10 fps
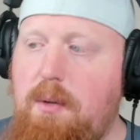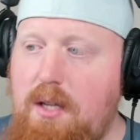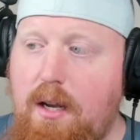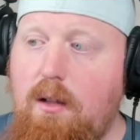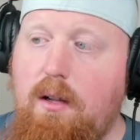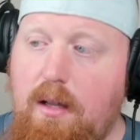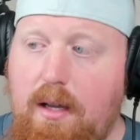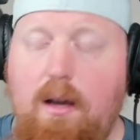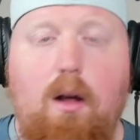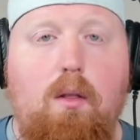
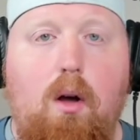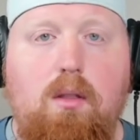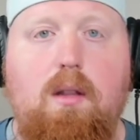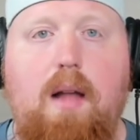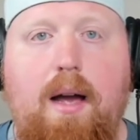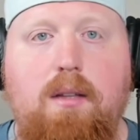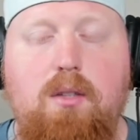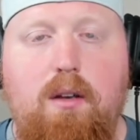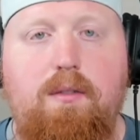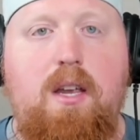particularly along the lines of